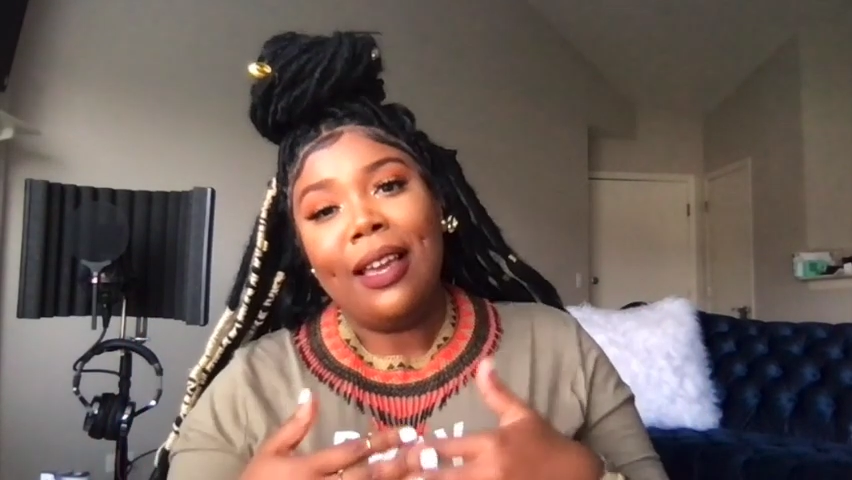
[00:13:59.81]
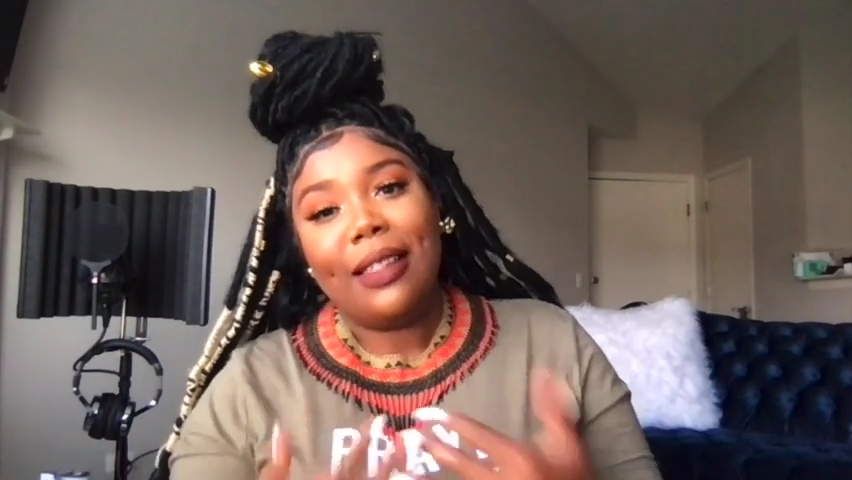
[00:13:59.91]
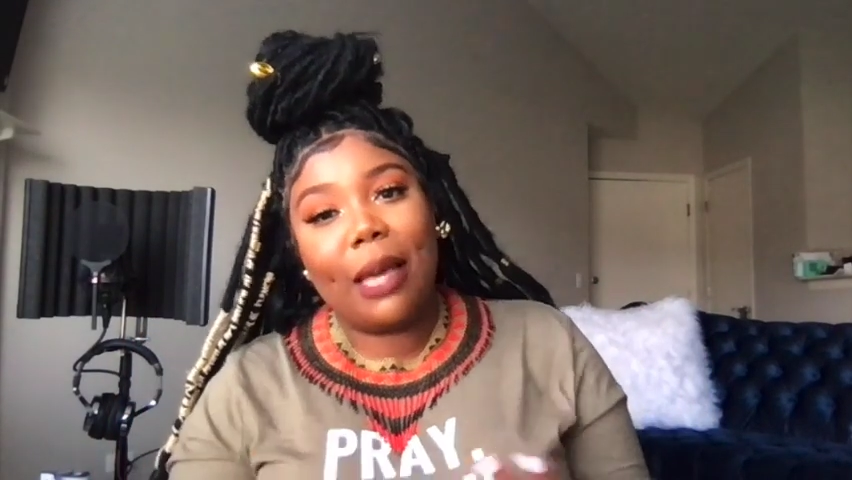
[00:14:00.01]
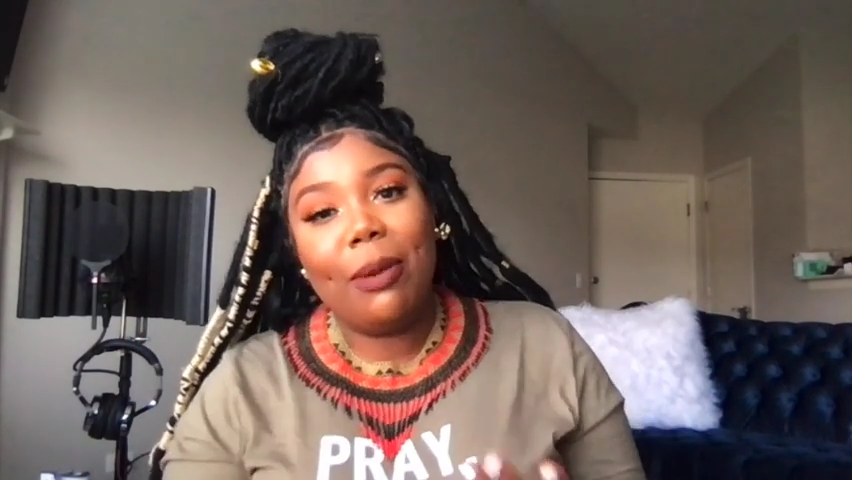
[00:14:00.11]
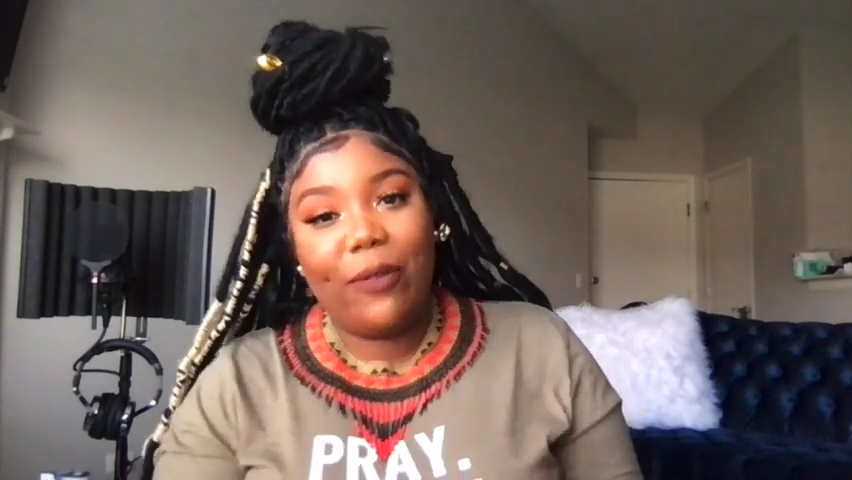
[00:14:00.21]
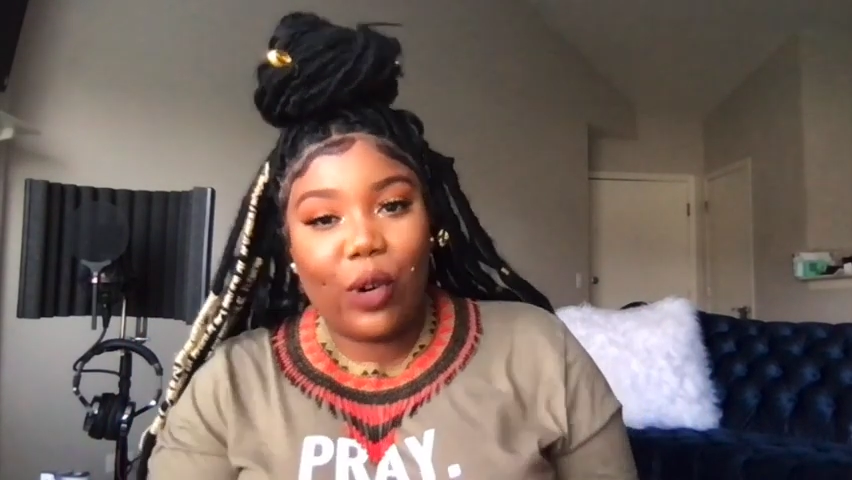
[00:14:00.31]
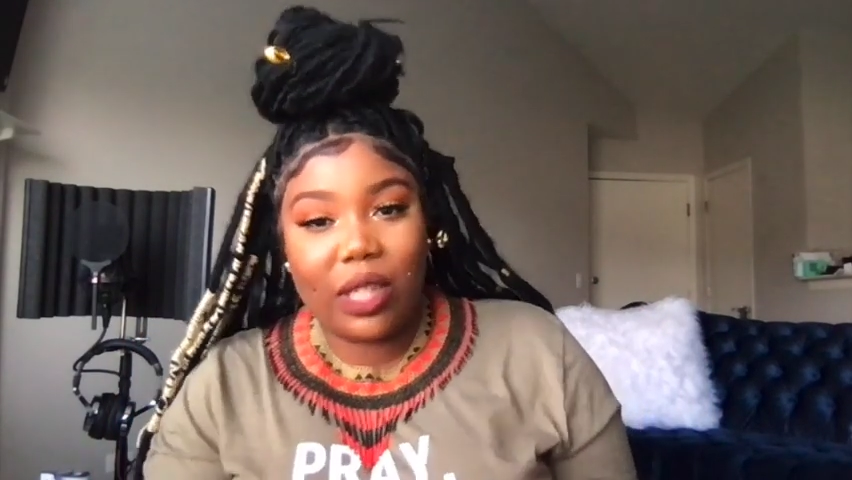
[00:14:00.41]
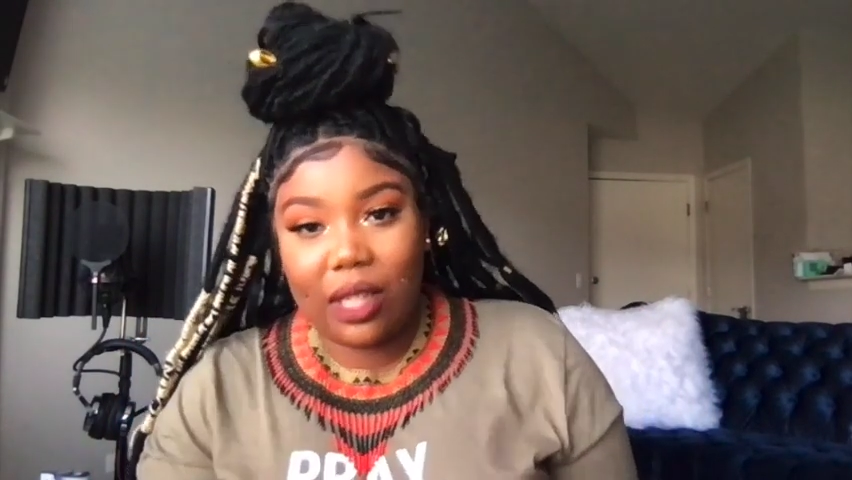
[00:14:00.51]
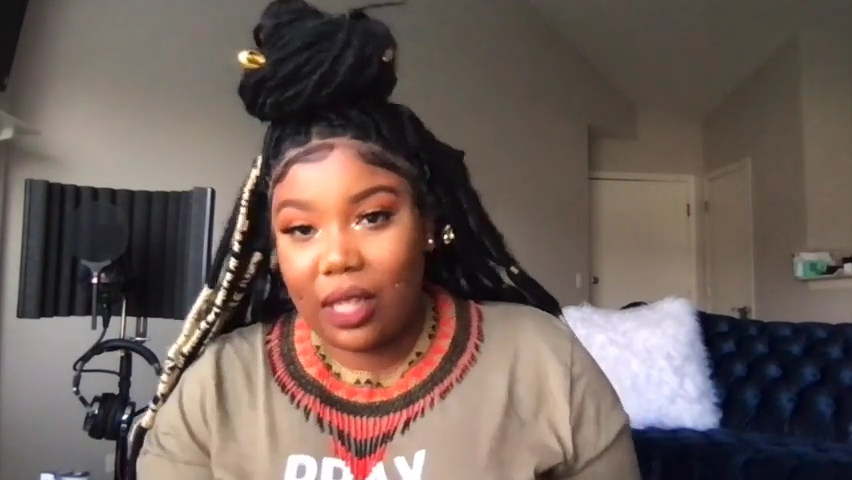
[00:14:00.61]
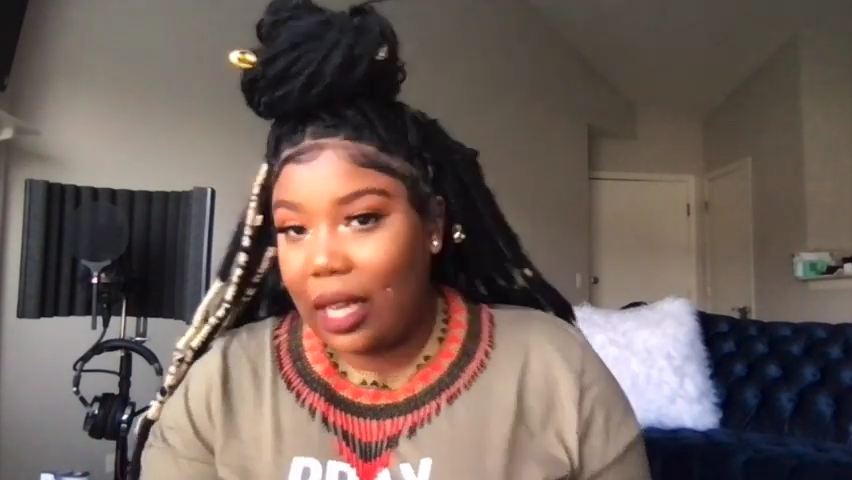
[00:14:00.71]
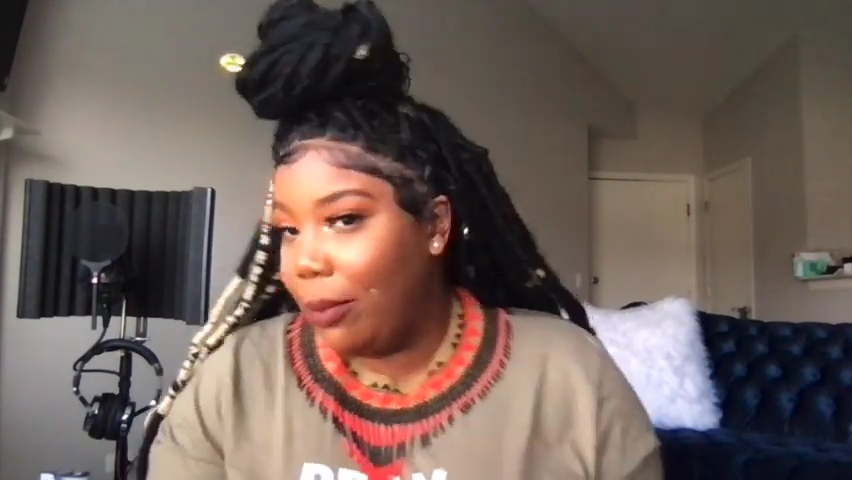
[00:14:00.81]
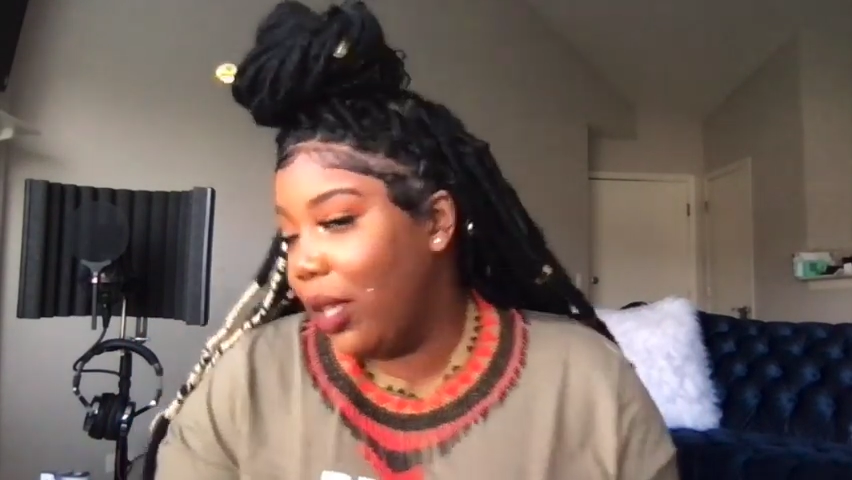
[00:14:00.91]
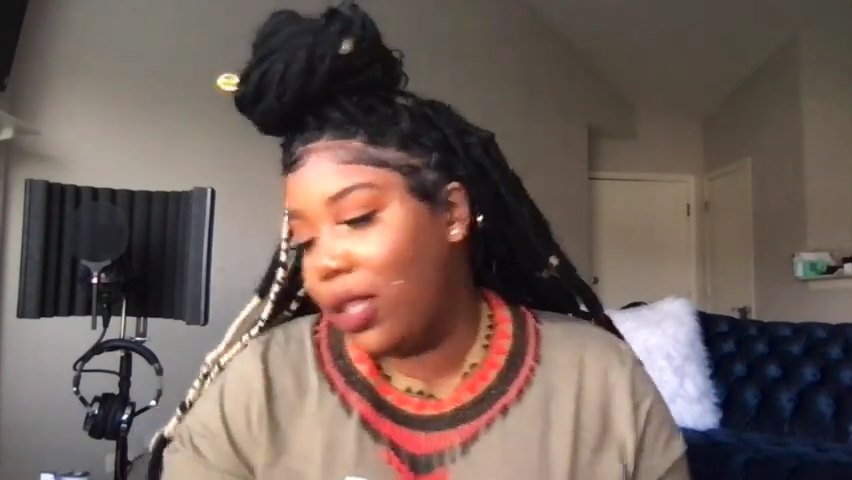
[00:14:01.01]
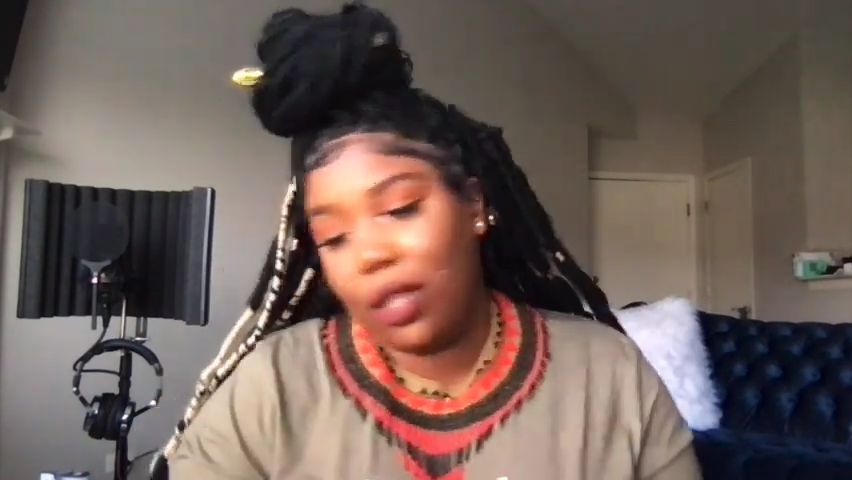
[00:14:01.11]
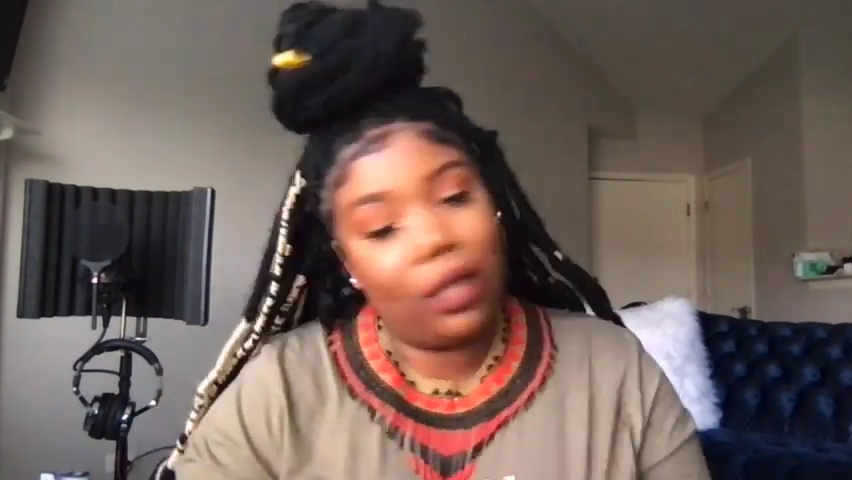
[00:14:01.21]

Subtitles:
They be forcing in their picture.